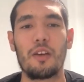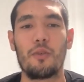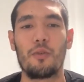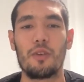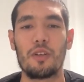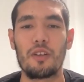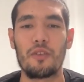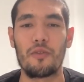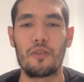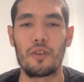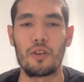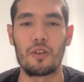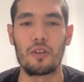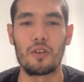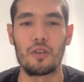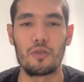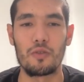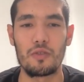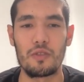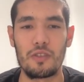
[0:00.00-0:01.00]
One of the
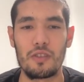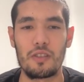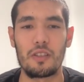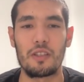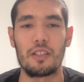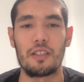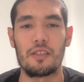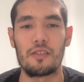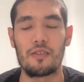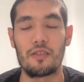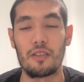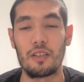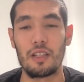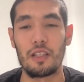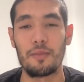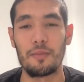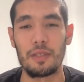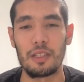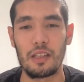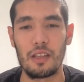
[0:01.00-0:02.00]
goals is to
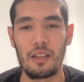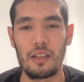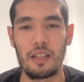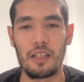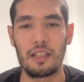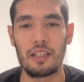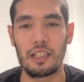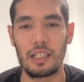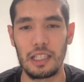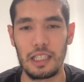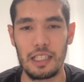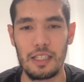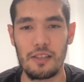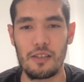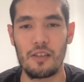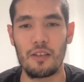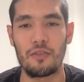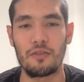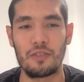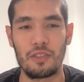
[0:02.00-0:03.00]
limit the
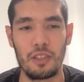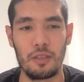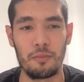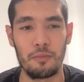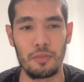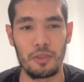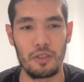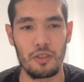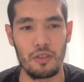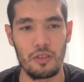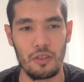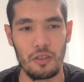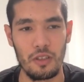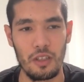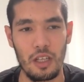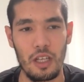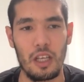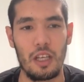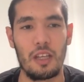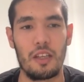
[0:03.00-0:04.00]
increase of temperature.
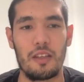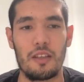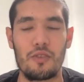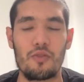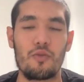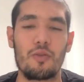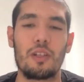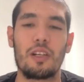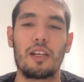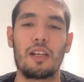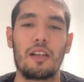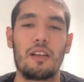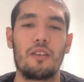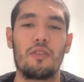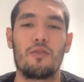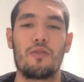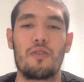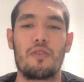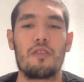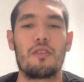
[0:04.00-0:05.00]
This will
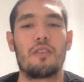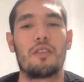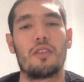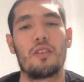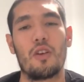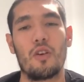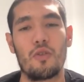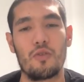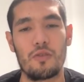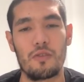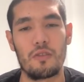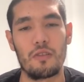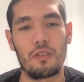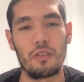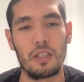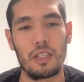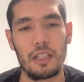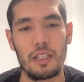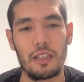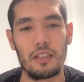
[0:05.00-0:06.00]
allow the
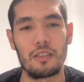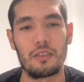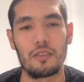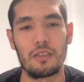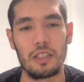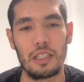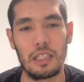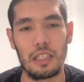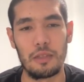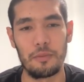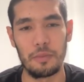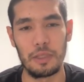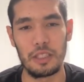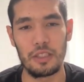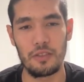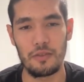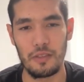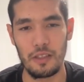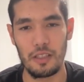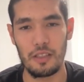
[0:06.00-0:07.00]
ozone layer to heal
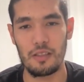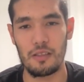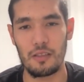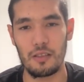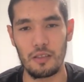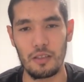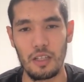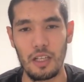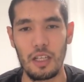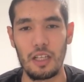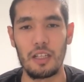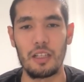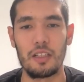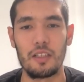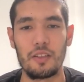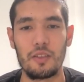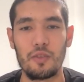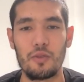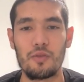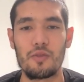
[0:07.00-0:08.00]
much faster,
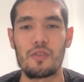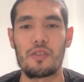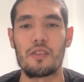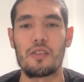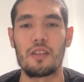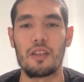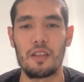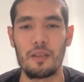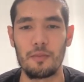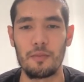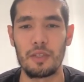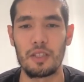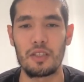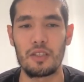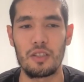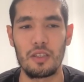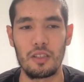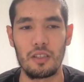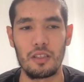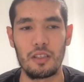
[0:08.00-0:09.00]
reduce the
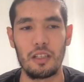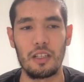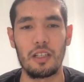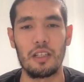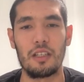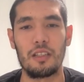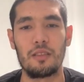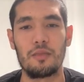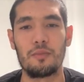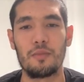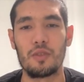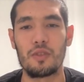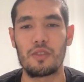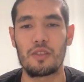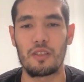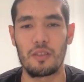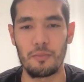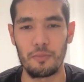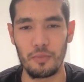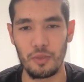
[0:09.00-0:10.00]
emission, and
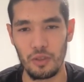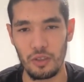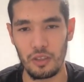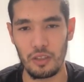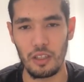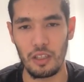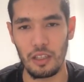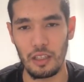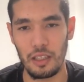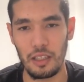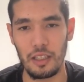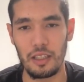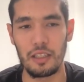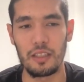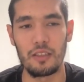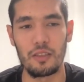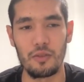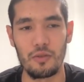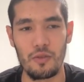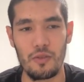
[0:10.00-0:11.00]
most importantly,
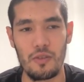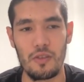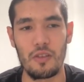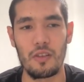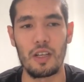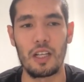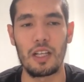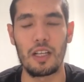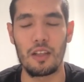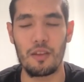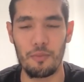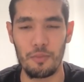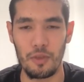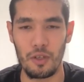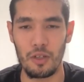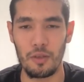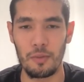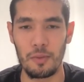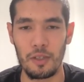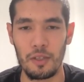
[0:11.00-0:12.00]
reduce the health
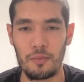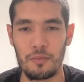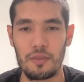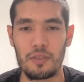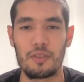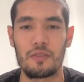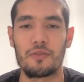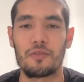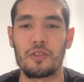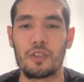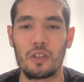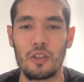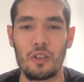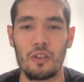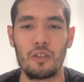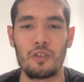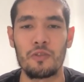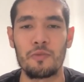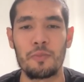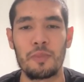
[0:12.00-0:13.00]
problems for
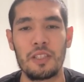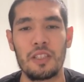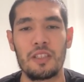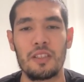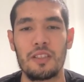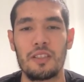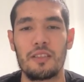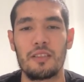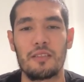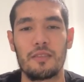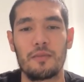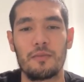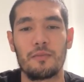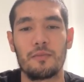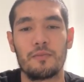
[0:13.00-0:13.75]
all species.